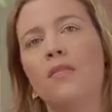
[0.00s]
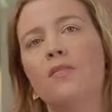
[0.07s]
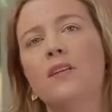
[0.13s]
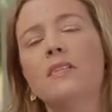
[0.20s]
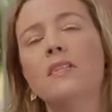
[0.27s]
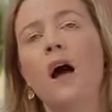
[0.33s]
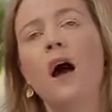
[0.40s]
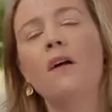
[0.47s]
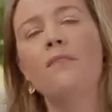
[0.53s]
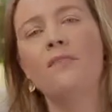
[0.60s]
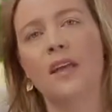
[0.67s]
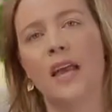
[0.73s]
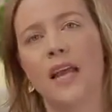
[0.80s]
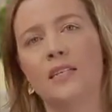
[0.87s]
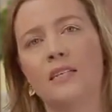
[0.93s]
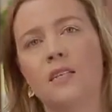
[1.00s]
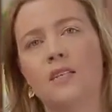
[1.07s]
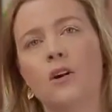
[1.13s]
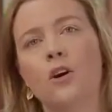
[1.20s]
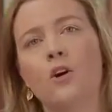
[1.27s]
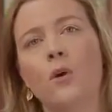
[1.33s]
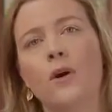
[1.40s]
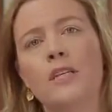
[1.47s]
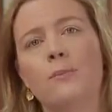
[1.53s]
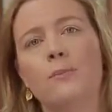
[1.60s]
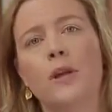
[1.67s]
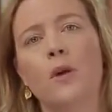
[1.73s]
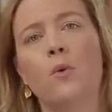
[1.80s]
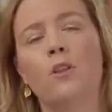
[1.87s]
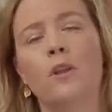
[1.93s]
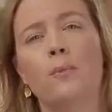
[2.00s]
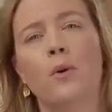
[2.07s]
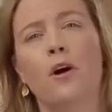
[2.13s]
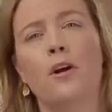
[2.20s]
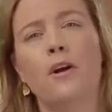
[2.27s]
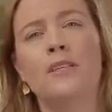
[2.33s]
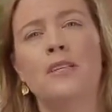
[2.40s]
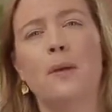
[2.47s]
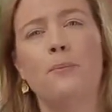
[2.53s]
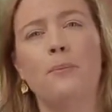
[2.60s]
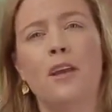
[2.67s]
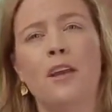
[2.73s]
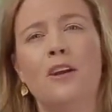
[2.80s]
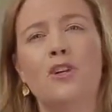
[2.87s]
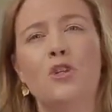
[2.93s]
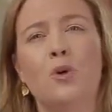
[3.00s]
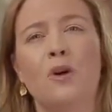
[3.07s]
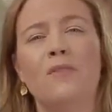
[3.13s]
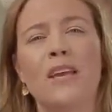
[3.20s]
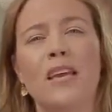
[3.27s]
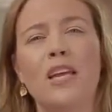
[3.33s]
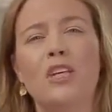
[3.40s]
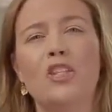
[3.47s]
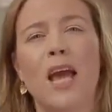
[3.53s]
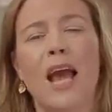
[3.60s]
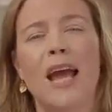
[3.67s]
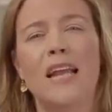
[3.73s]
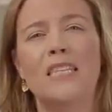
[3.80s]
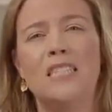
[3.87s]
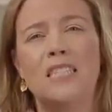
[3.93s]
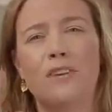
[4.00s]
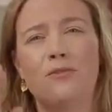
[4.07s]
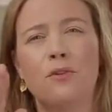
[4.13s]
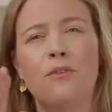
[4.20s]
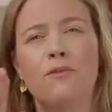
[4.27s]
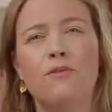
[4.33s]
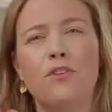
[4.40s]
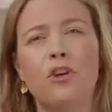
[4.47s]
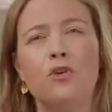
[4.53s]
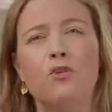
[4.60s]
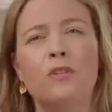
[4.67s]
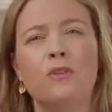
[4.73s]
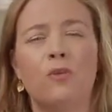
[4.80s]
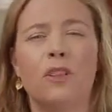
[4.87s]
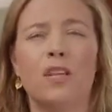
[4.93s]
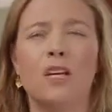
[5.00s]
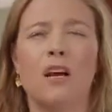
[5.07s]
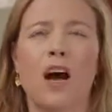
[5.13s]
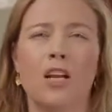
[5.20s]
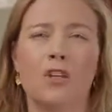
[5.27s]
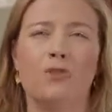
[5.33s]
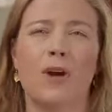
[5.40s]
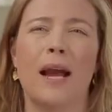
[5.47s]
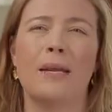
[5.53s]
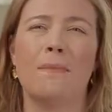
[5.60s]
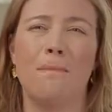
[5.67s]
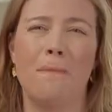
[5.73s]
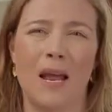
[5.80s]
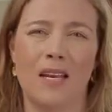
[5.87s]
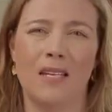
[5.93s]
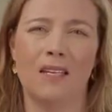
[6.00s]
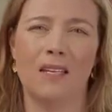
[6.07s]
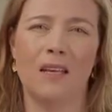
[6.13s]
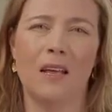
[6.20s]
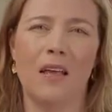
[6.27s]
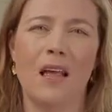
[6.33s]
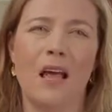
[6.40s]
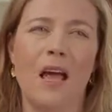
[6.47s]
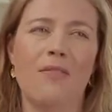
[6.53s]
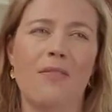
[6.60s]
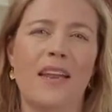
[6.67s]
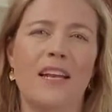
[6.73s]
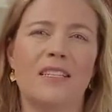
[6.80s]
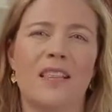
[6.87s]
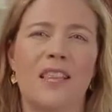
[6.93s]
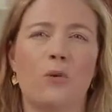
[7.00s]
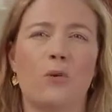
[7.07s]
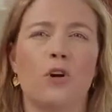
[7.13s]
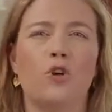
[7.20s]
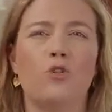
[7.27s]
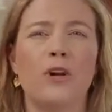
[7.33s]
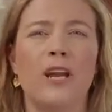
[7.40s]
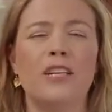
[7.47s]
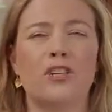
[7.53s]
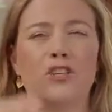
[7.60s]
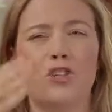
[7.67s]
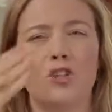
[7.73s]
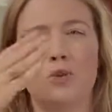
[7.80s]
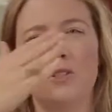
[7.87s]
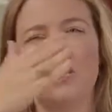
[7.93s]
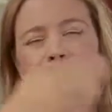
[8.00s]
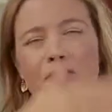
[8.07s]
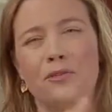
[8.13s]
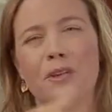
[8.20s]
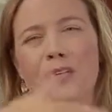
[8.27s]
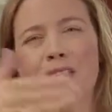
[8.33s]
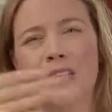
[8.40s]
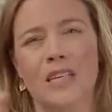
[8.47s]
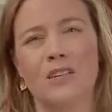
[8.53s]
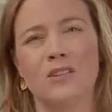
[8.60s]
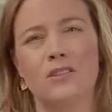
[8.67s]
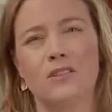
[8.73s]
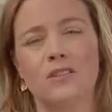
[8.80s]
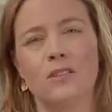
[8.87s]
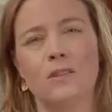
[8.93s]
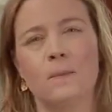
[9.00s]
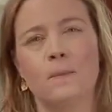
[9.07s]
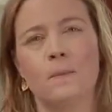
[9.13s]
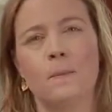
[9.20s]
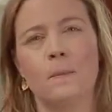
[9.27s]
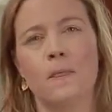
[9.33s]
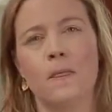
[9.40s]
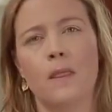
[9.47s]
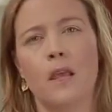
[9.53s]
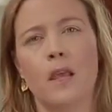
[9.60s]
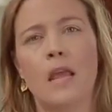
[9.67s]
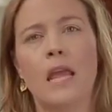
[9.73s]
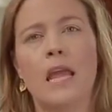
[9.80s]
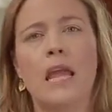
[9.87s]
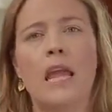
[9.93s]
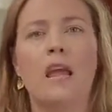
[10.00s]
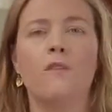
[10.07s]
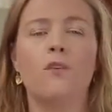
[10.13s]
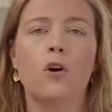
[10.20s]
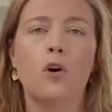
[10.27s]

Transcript: The tough cases are going to be where the parties appear to have each had different views of what the contract meant. That is, that they were agreeing to two different deals. If a